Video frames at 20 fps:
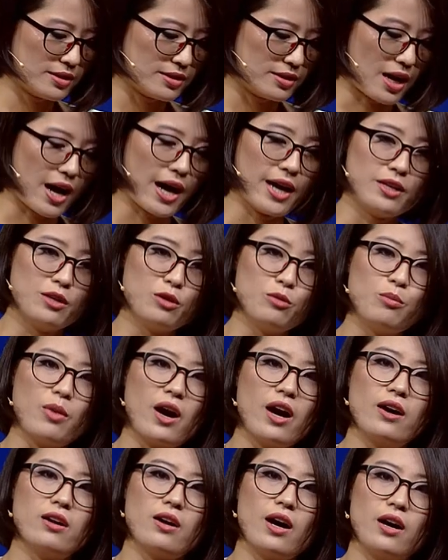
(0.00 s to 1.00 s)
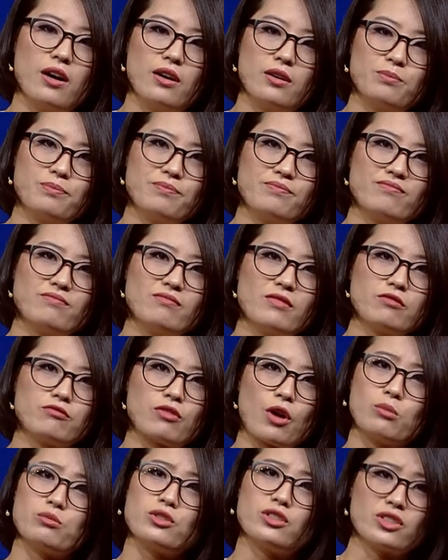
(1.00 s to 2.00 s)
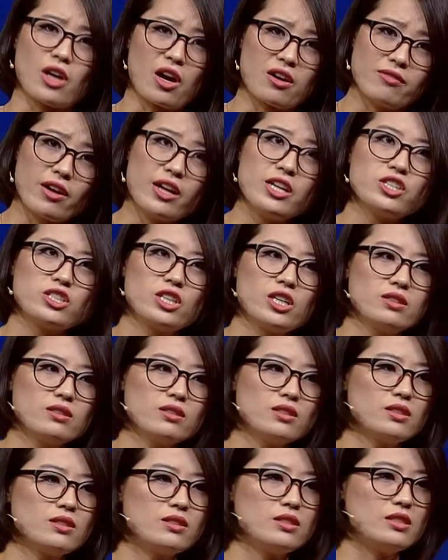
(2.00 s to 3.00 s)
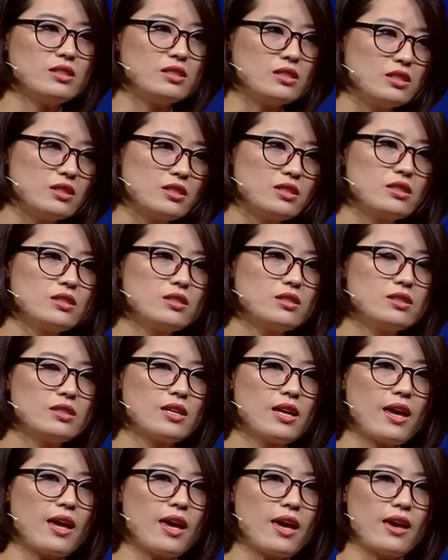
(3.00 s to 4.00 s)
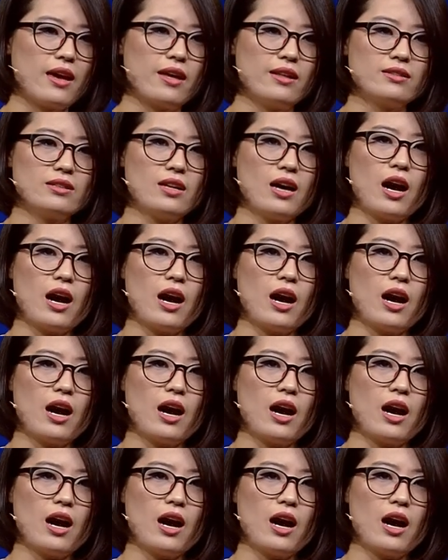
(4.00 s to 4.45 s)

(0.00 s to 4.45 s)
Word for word: died by, um, from starvation, diseases, and